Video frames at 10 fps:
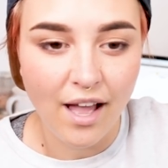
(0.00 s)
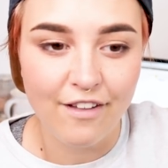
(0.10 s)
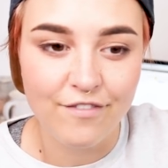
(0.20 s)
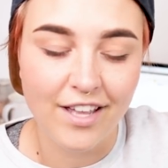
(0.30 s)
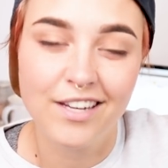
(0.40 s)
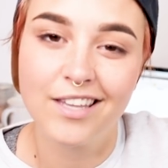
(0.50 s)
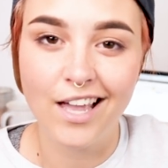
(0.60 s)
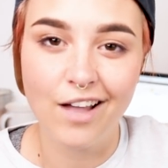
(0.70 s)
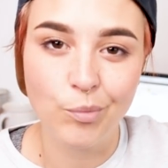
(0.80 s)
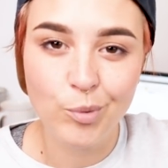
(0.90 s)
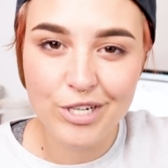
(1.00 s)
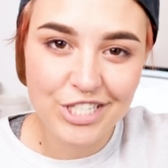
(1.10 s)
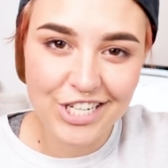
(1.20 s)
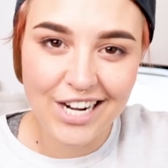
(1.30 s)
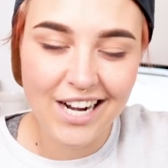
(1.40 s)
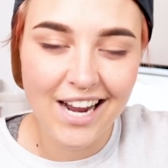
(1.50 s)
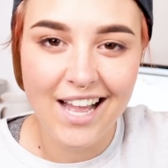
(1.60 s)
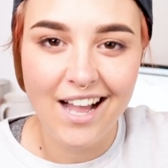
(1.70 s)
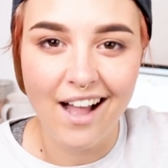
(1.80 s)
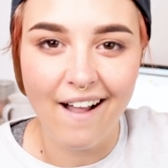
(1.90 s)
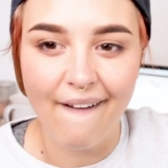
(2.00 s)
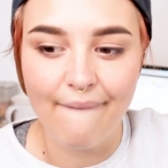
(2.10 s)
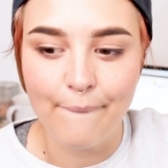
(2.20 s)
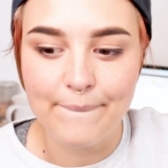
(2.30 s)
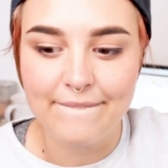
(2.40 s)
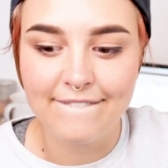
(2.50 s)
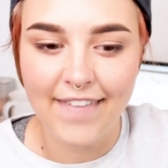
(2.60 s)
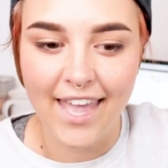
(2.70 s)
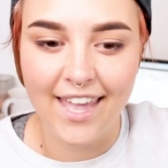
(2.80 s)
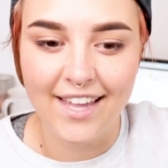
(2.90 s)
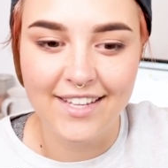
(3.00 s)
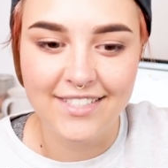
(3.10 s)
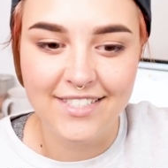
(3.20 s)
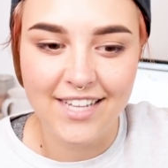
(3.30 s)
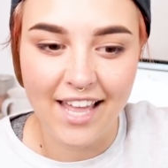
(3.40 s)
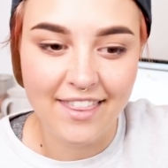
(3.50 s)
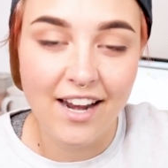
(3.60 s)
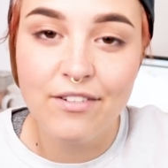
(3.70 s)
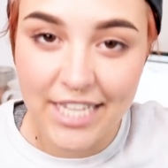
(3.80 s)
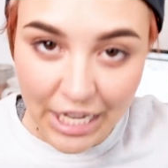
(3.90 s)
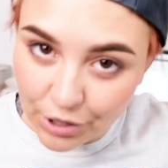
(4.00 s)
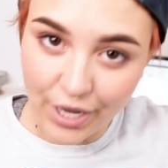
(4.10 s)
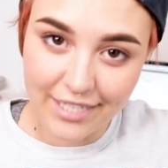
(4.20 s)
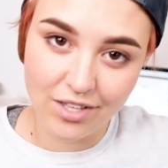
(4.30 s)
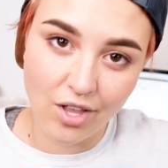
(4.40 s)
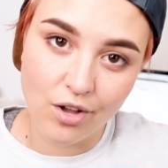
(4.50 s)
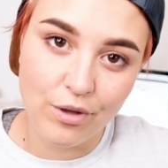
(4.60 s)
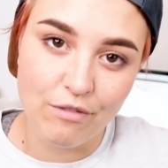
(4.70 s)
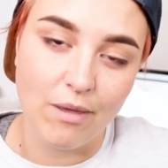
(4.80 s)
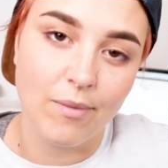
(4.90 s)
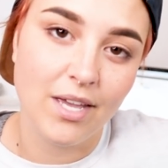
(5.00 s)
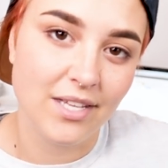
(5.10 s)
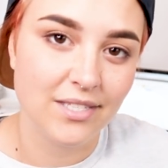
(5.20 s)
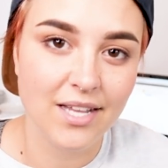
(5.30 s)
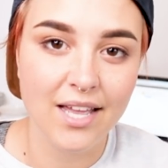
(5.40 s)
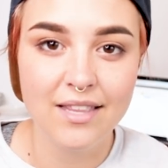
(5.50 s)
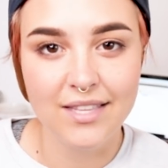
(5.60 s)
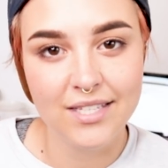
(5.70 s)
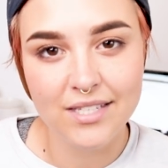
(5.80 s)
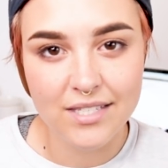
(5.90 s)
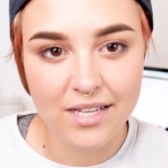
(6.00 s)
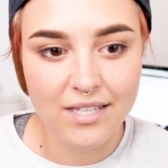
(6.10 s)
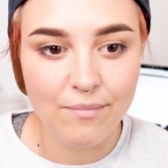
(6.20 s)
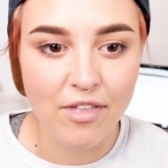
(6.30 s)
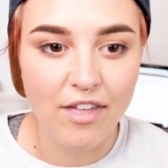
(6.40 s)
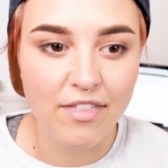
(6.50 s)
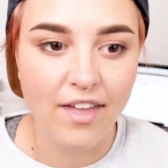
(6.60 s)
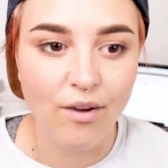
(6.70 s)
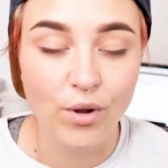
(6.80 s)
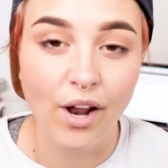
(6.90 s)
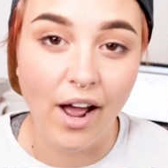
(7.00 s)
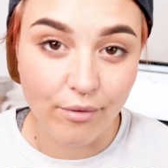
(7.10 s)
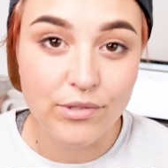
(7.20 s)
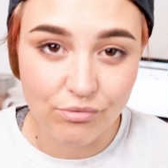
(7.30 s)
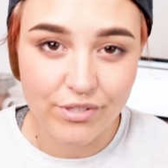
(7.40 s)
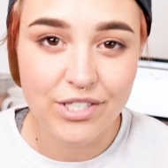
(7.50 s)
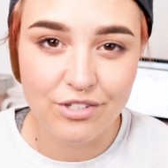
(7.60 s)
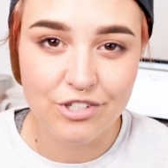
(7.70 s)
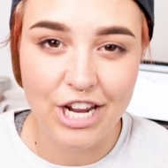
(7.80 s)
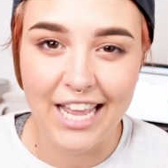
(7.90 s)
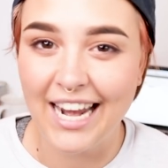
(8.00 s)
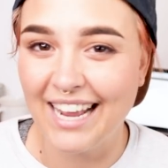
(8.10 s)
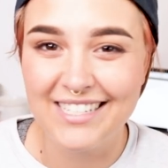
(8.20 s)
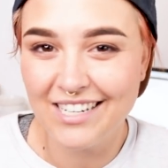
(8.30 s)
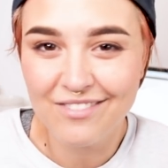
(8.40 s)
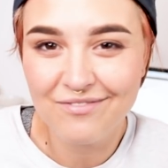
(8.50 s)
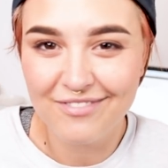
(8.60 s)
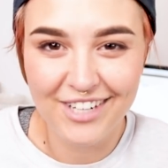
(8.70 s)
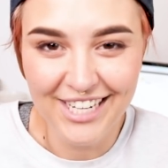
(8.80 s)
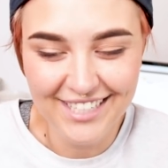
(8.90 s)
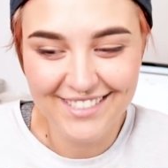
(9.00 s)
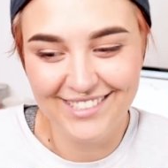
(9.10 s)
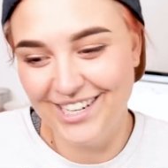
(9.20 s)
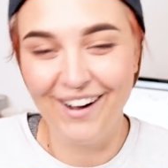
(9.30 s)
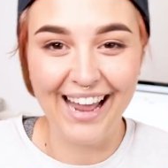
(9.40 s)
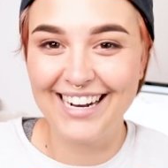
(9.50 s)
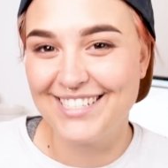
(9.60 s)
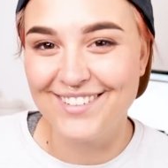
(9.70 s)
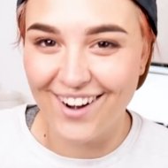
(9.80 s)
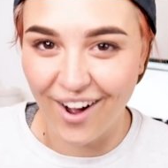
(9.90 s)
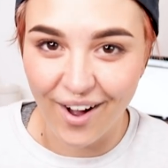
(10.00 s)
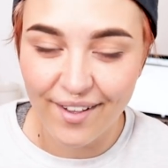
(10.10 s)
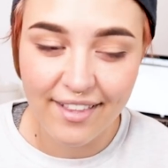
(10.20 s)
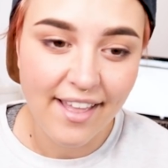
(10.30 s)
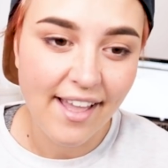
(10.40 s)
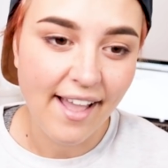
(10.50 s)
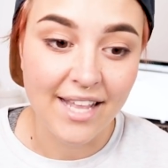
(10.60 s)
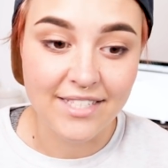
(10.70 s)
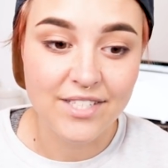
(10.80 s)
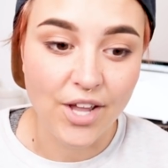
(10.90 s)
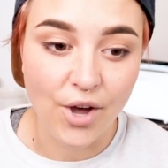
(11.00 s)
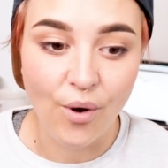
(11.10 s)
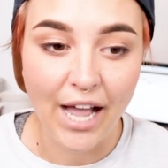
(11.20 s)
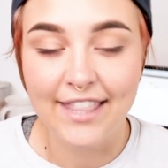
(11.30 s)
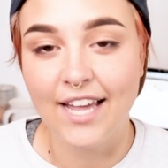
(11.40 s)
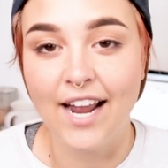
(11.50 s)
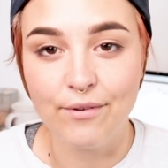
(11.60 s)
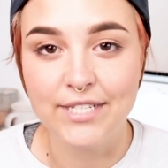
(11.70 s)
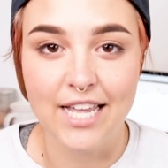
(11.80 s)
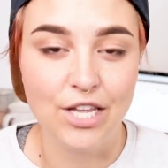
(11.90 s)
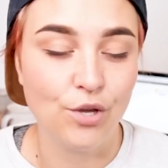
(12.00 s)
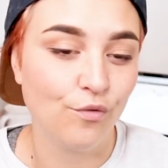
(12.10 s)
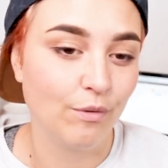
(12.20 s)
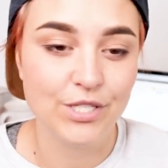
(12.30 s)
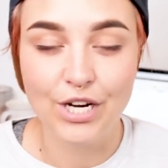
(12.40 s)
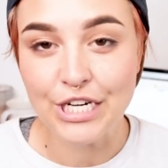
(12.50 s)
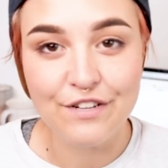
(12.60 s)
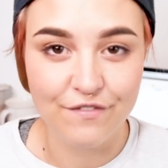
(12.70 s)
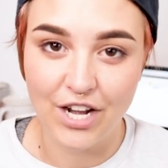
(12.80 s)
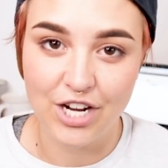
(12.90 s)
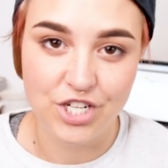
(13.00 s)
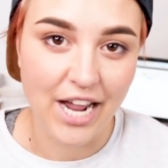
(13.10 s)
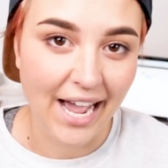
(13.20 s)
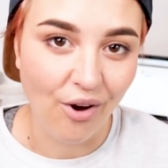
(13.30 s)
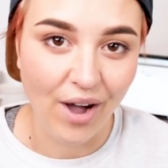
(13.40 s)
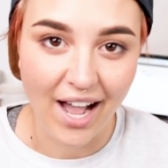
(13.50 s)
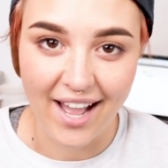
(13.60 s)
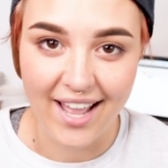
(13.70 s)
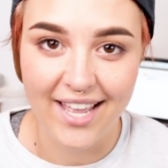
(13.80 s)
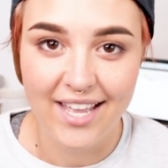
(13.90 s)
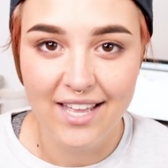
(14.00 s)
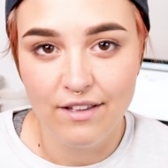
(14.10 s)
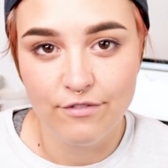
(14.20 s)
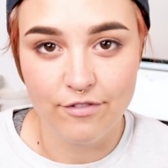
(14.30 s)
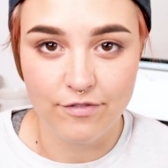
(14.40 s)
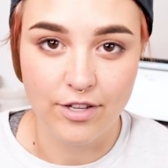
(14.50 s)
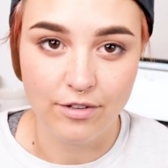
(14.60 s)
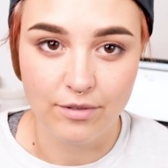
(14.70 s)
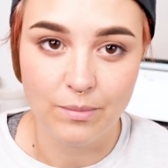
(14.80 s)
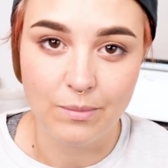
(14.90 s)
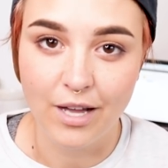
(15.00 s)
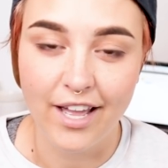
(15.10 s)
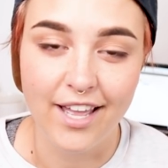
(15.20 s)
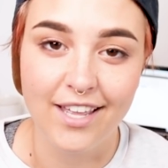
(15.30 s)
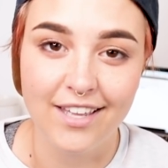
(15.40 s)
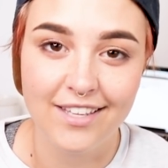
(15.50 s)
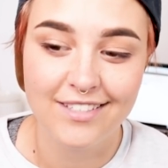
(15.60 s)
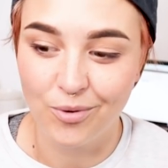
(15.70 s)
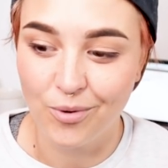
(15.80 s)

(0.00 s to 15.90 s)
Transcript: I finally have a printer, and I thought I would take you guys along with me, because this is something that when I was researching it, I didn't know how to do it all. And so I thought I would take you from start to finish how I fulfill my